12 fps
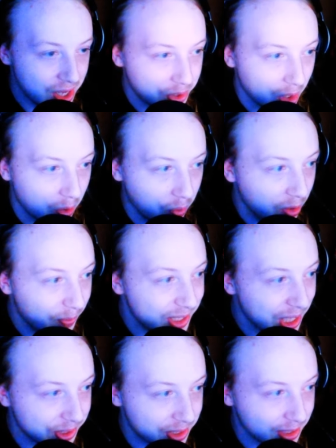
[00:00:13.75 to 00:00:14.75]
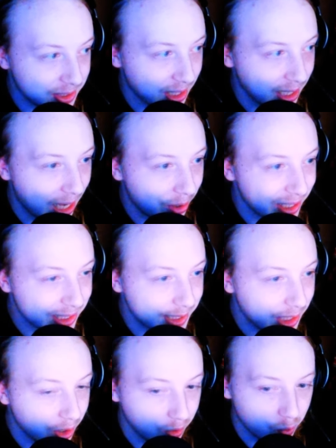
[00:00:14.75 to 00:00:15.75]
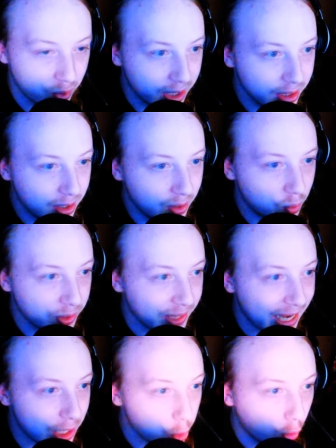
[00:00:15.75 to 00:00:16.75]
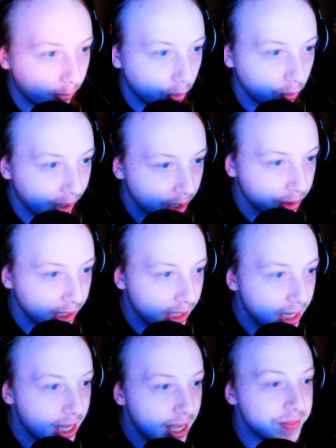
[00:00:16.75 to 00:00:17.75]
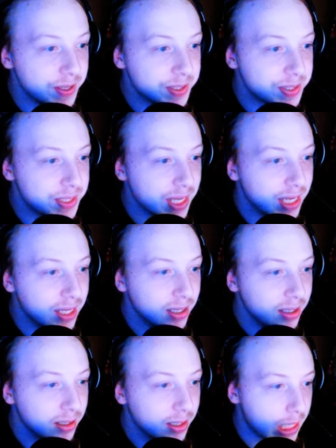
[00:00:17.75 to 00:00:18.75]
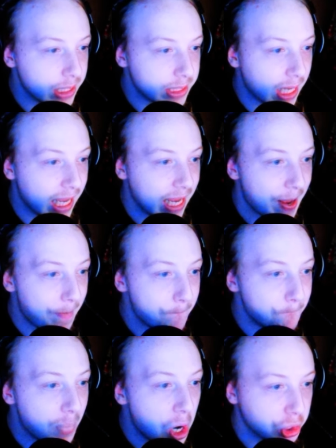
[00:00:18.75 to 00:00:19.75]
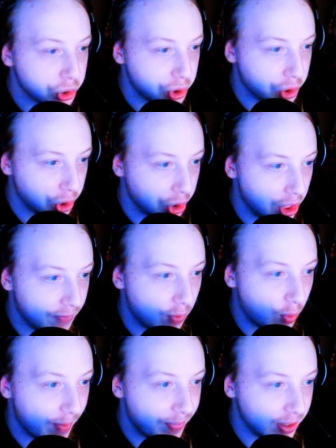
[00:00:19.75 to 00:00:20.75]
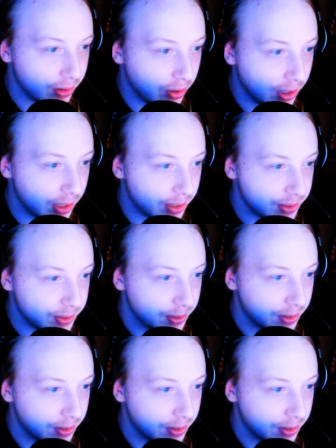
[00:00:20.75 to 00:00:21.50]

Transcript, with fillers: So we're gonna be testing this thing out in tier 1 with a normal rarity. This thing is a monster of a weapon. Look at this.